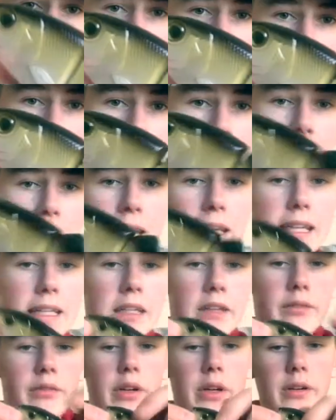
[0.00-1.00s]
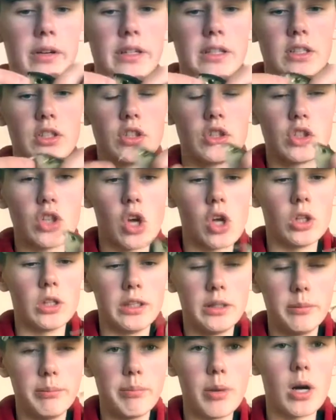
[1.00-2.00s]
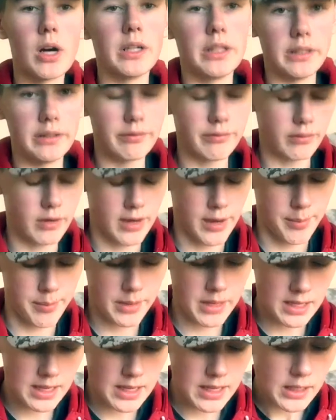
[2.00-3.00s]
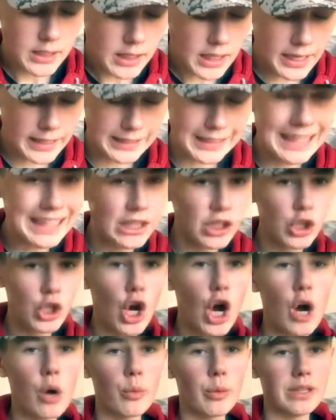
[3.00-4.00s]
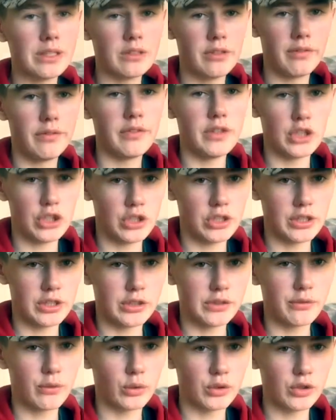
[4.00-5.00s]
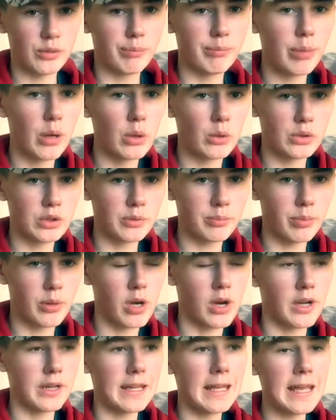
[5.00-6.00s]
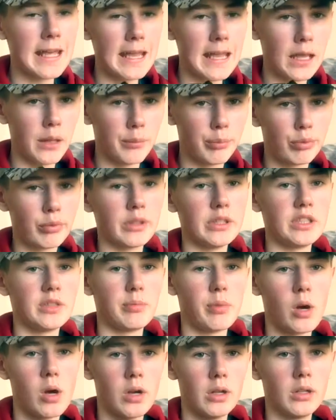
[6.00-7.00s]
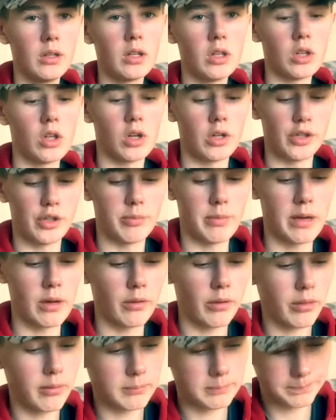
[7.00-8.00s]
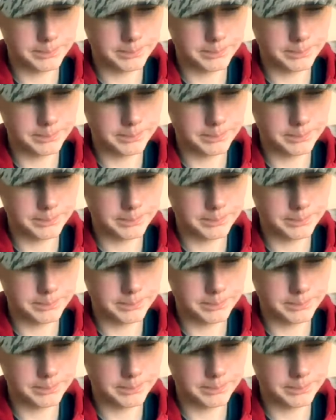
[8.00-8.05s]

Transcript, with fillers: hook, and a very solid body frame. I cannot wait to fish this for some post-spawn and pre-spawn largemouth.